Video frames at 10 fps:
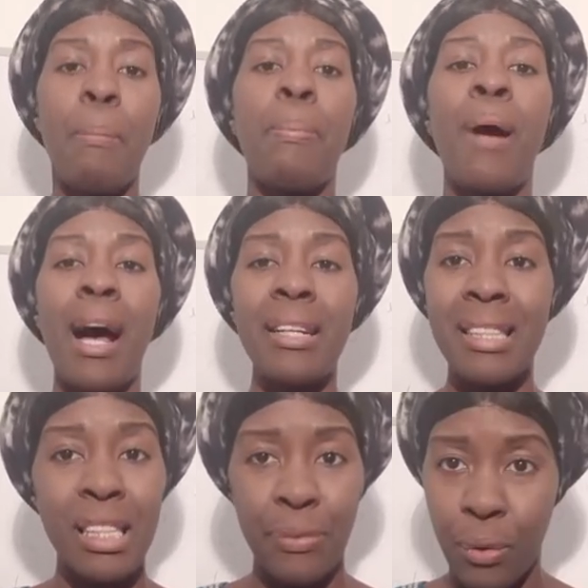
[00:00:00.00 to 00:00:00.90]

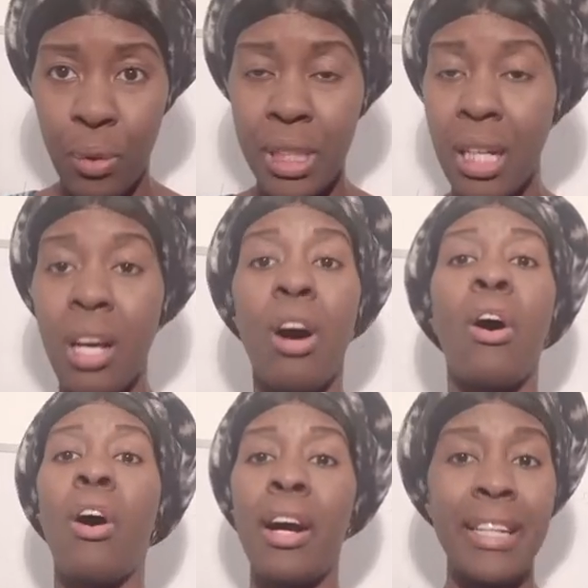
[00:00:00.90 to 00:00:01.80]
Processed foods
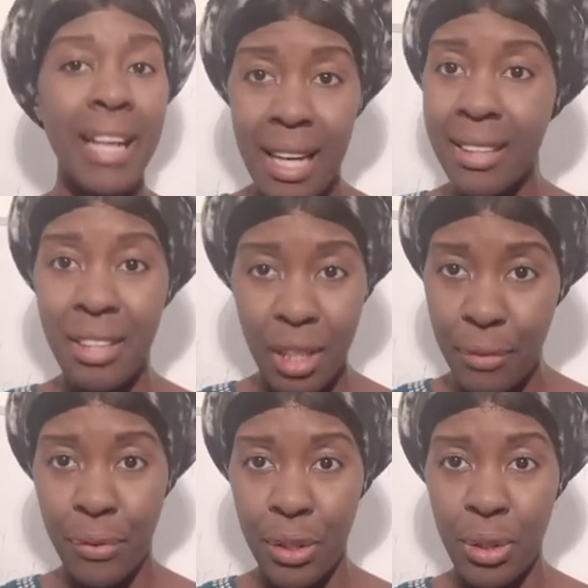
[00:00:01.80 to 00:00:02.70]
are not good
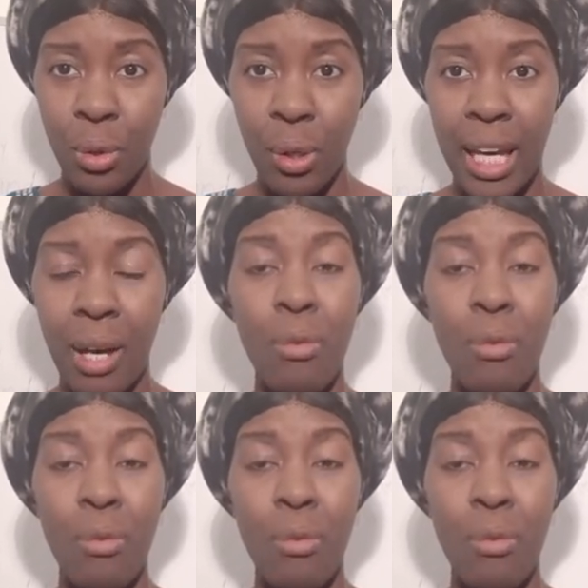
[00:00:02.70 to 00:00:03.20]
for you, okay?